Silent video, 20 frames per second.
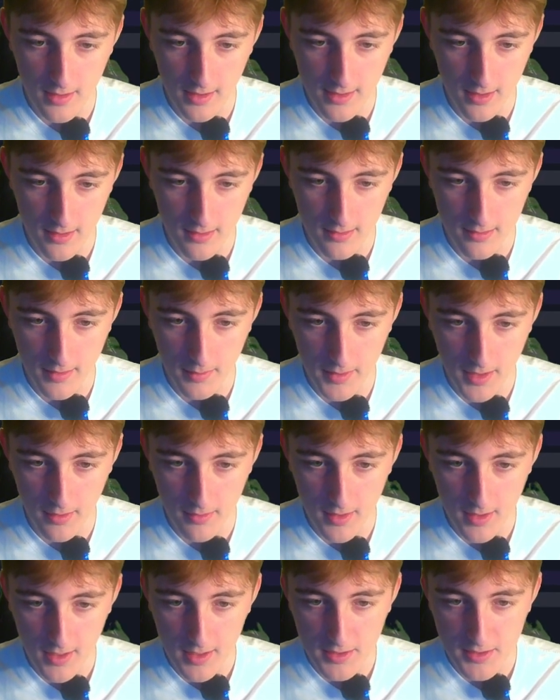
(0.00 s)
I can't. There we
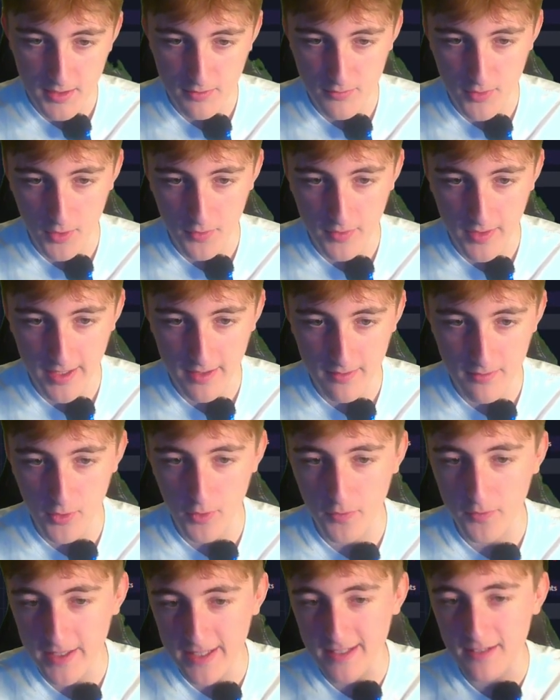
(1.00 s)
go. So roughly
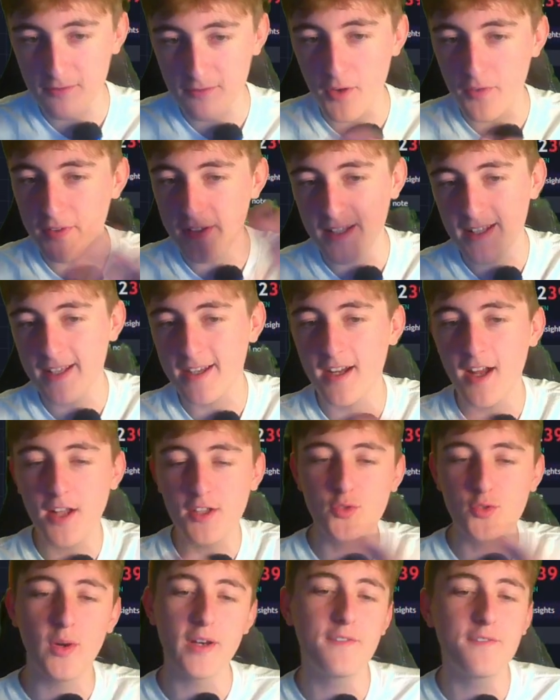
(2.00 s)
like
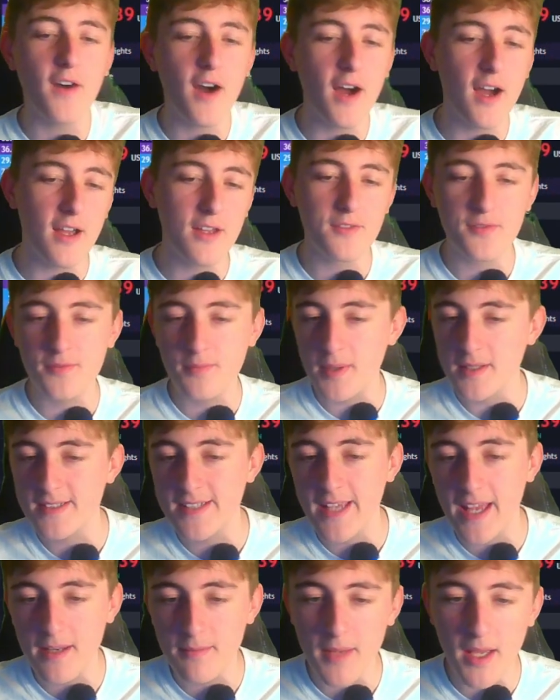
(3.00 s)
a
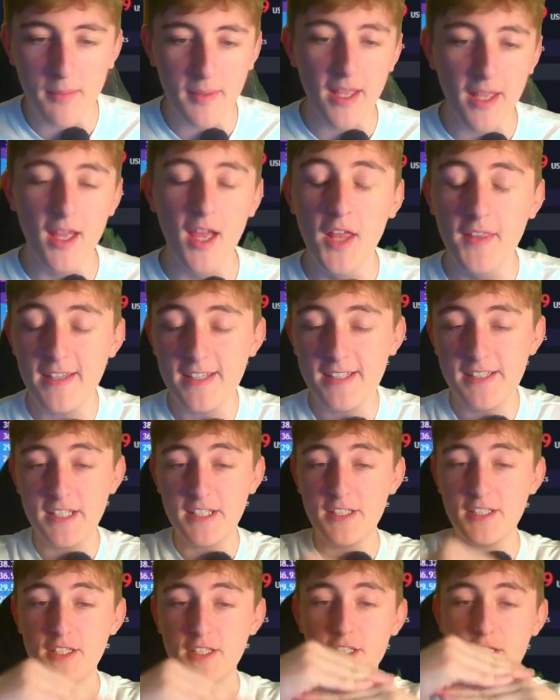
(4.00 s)
25% maybe. This
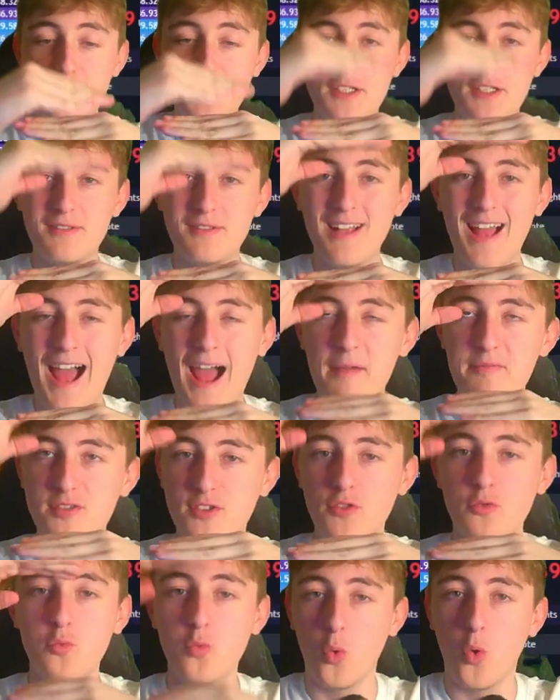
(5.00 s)
just
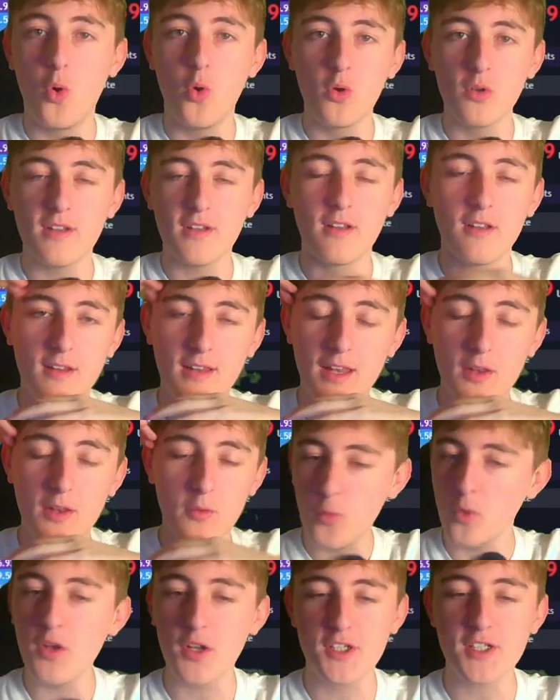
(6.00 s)
absolute wall,
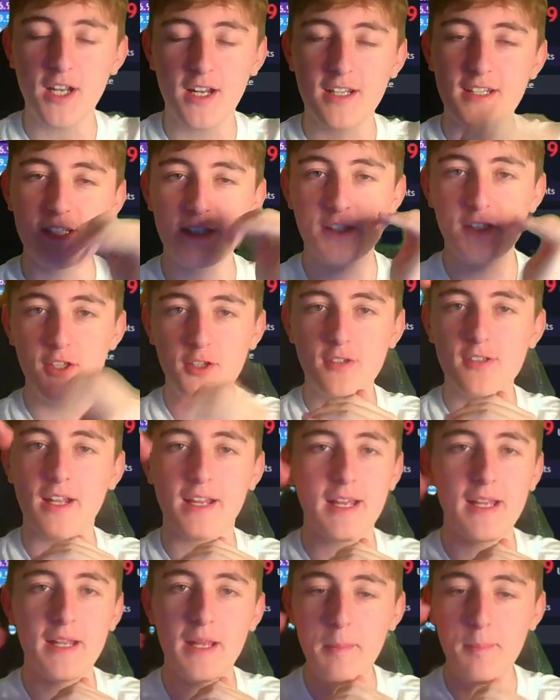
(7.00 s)
the wall of China. This huge
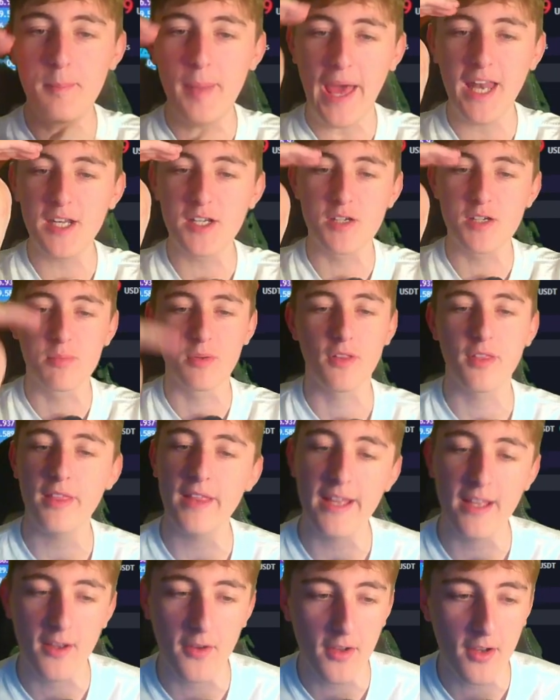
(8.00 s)
impenetrable
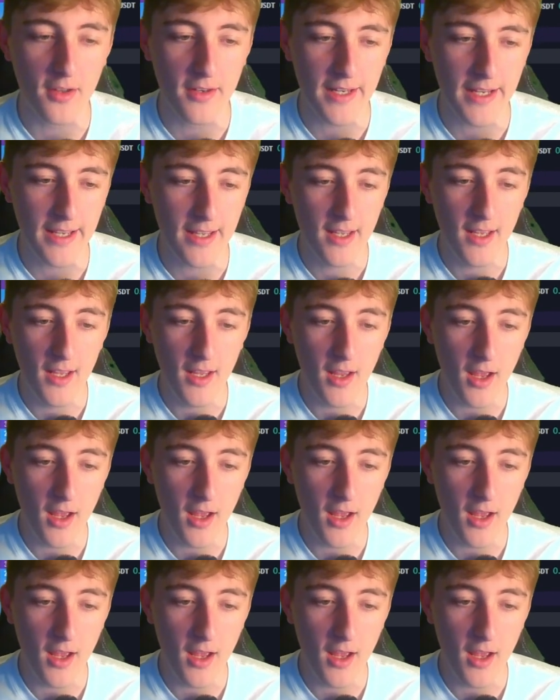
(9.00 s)
thing going on here.